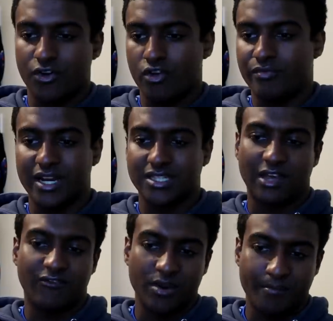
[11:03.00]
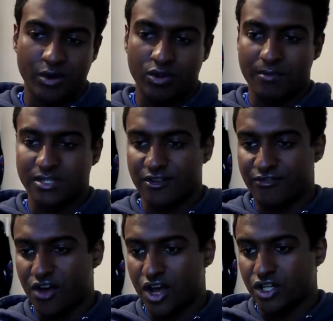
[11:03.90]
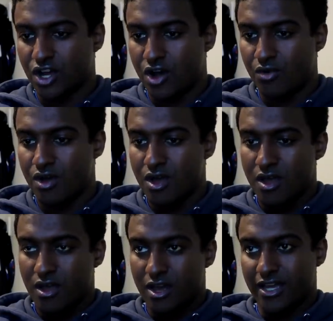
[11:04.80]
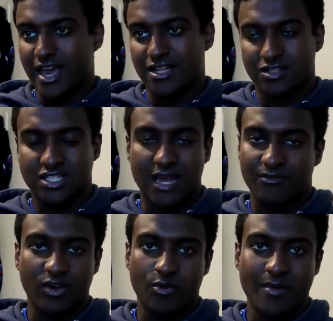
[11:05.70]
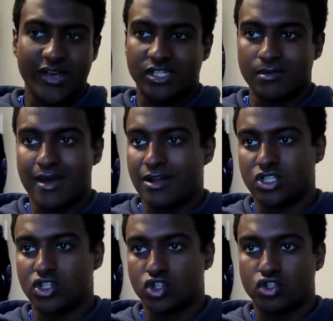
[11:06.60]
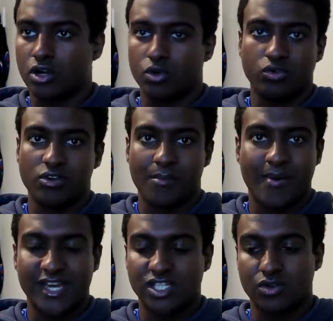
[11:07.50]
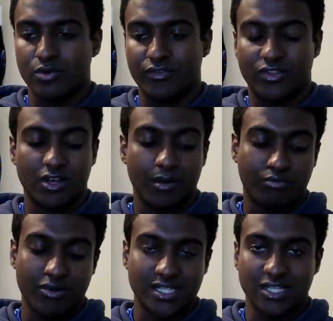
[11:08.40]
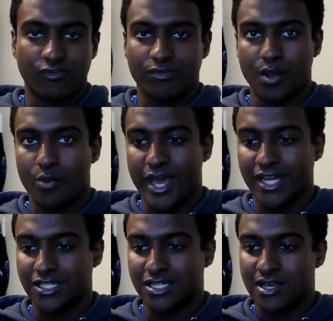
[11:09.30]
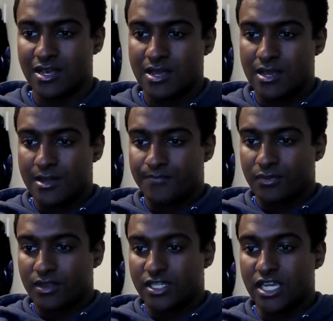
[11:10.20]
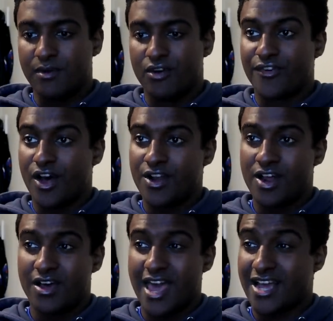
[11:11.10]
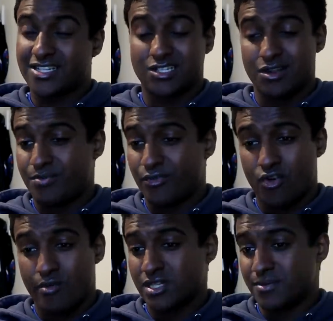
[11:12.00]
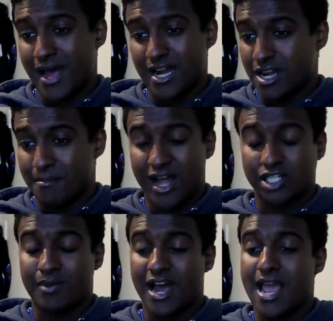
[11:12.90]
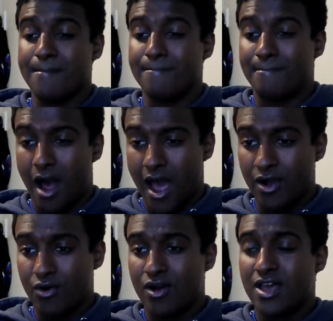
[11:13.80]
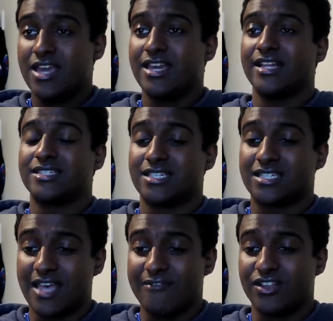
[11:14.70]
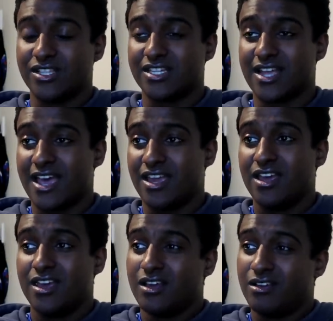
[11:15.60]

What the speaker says: involvement except for the build-up to the third goal. Again, same thing with Mason Mount. He just struggled at a pace with the pressing from the wings. Timo Werner, excellent performance. Man of the match by a mile. He gets a 7 today.